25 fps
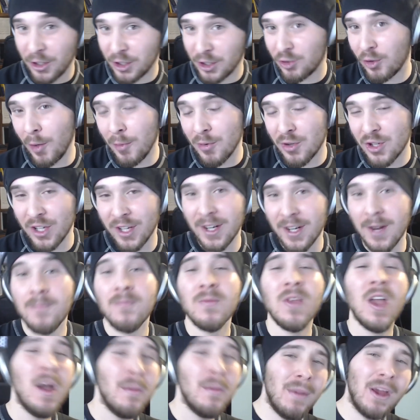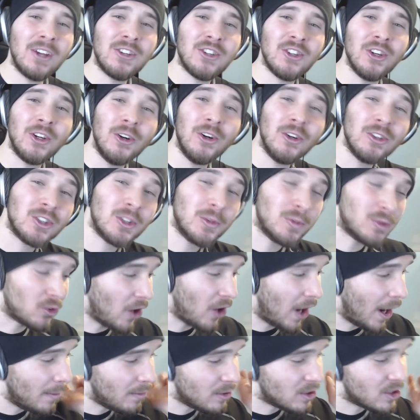the description. Make sure you go
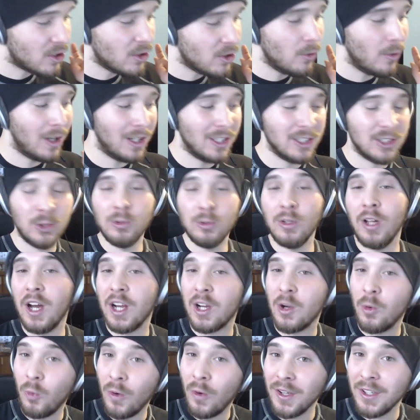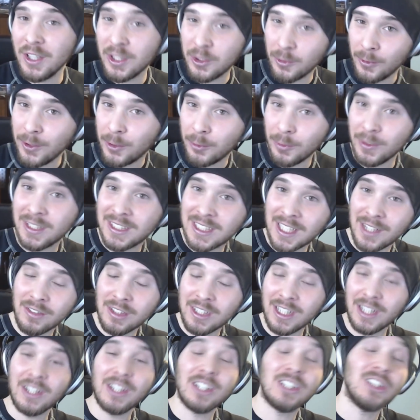subscribe to
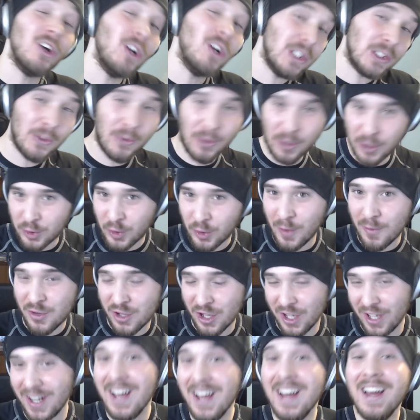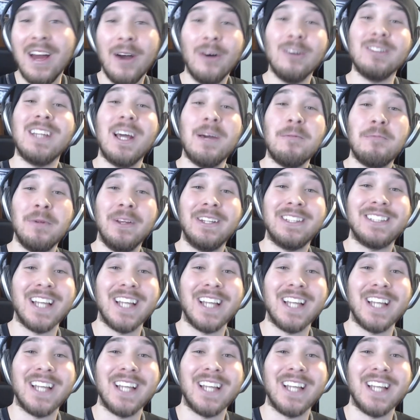Zulok1337. That link's also in the description. And with that being